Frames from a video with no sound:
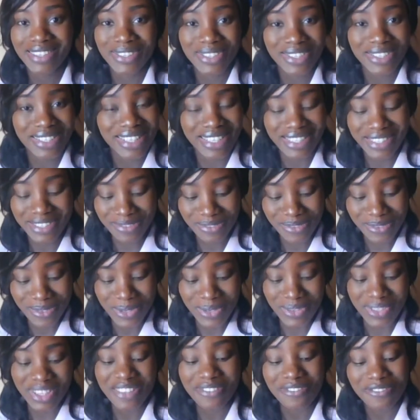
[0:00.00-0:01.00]
Just let it
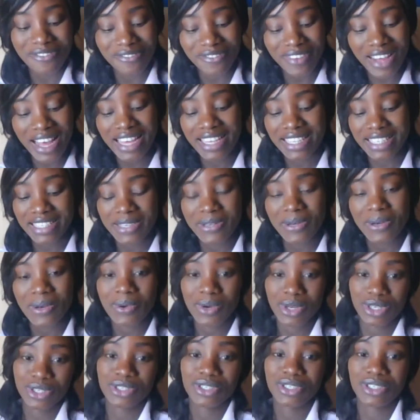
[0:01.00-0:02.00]
flow. The final
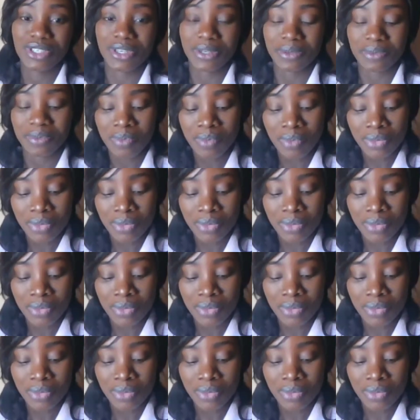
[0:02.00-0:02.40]
question: